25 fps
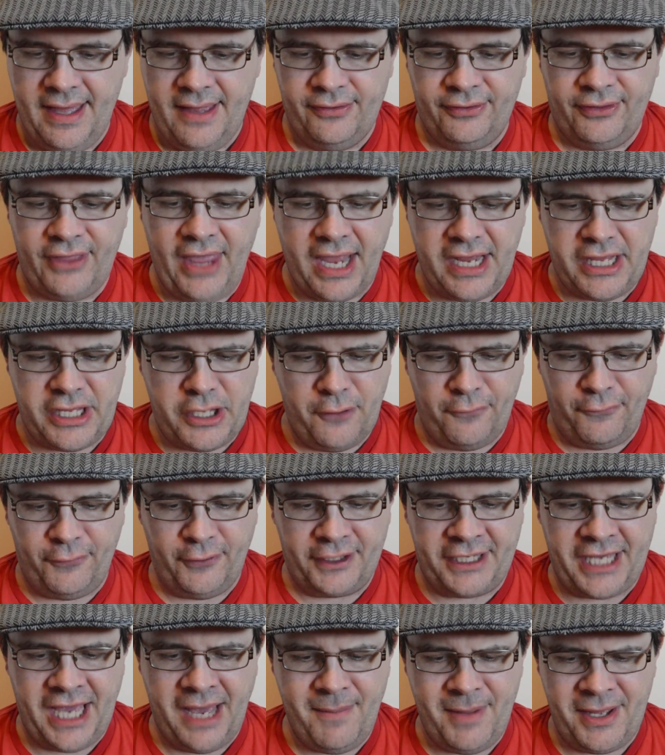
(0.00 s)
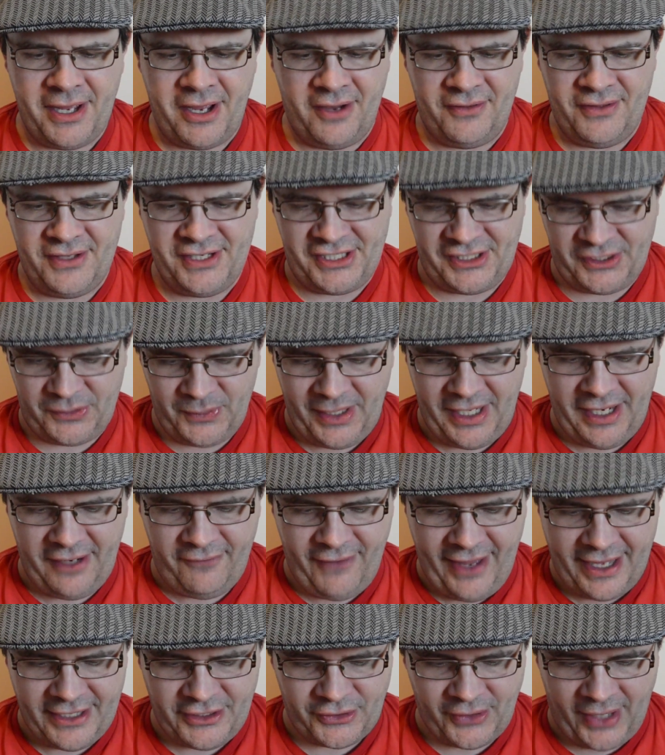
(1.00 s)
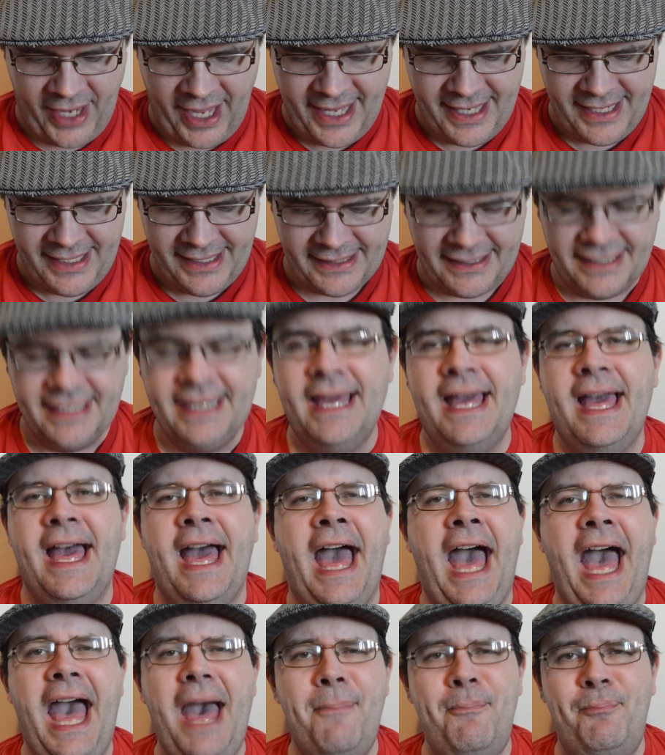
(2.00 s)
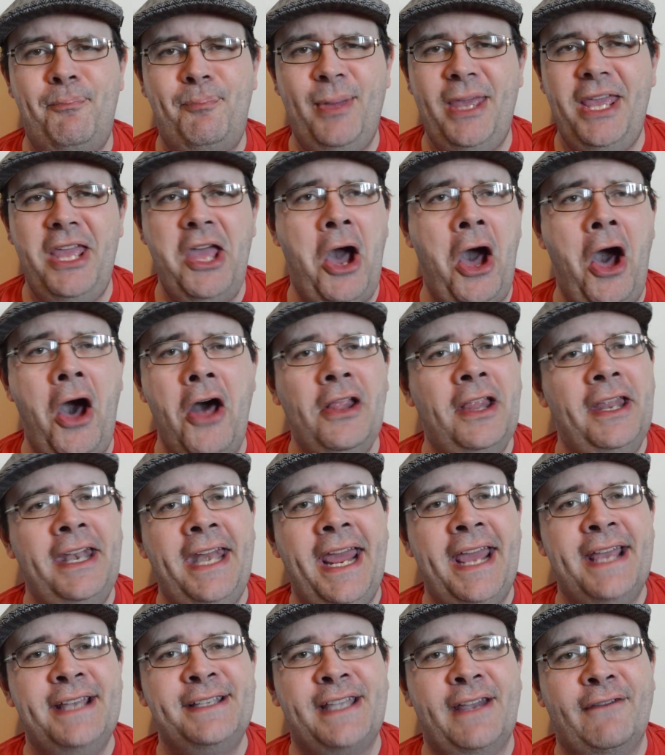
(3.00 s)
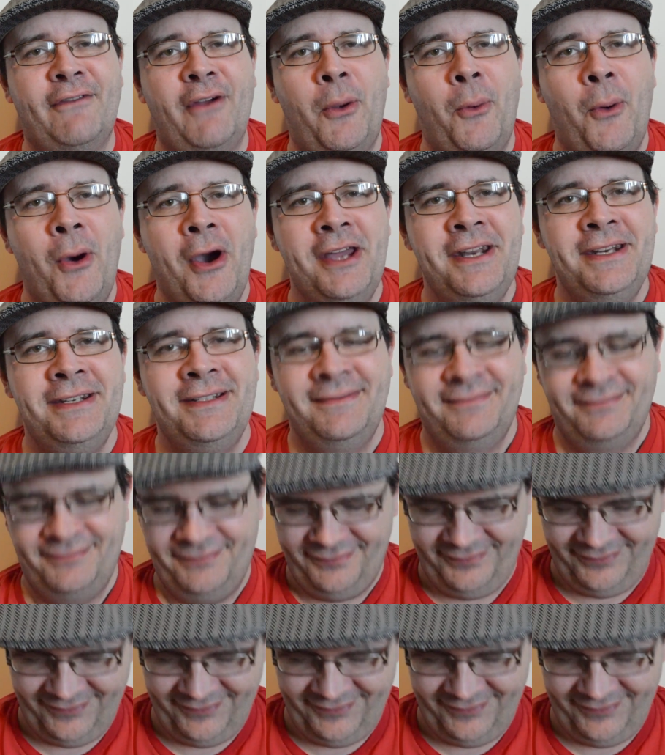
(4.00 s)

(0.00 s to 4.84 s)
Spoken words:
Thank you for coming on this sweet adventure and happy holidays, everyone!